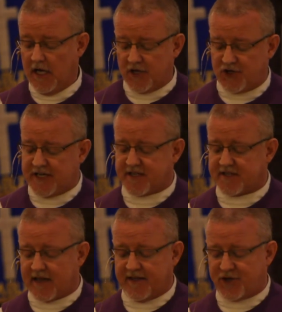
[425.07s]
Jesus
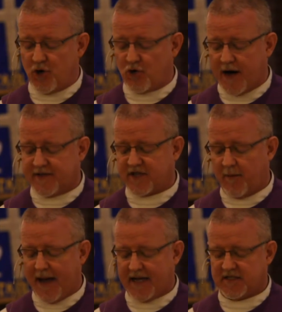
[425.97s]
said the two greatest
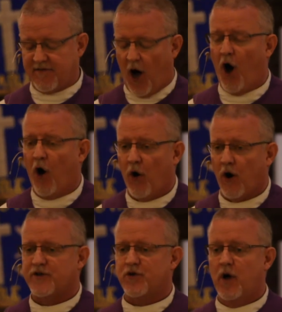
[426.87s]
commands of all are
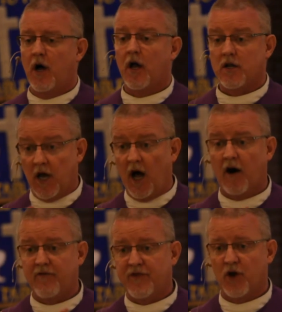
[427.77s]
to
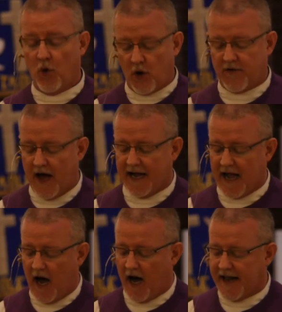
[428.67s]
love the Lord thy
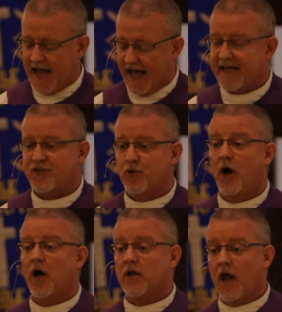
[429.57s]
God and to
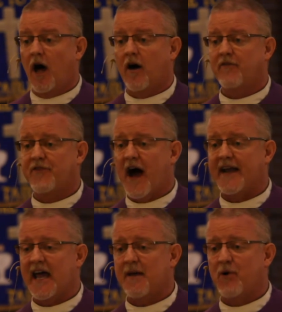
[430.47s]
love thy
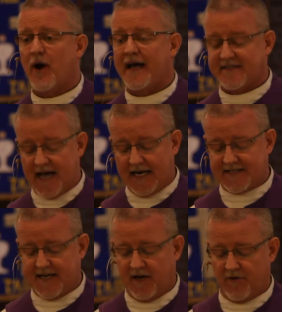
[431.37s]
neighbor as
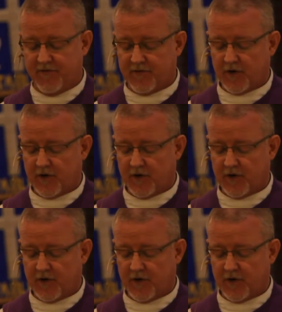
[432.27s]
thyself.